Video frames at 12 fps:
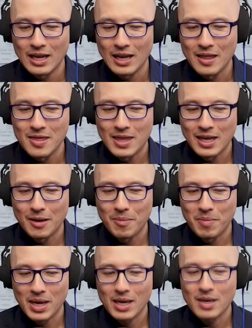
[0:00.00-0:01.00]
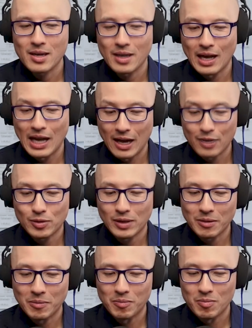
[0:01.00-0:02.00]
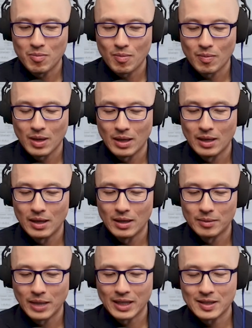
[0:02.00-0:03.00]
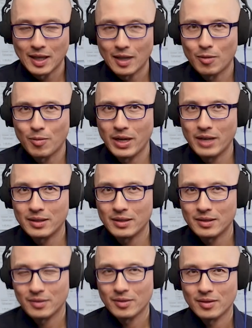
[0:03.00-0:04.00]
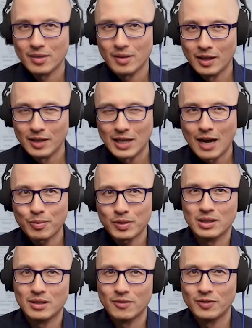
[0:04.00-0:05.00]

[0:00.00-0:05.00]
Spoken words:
then it may actually accelerate the adoption of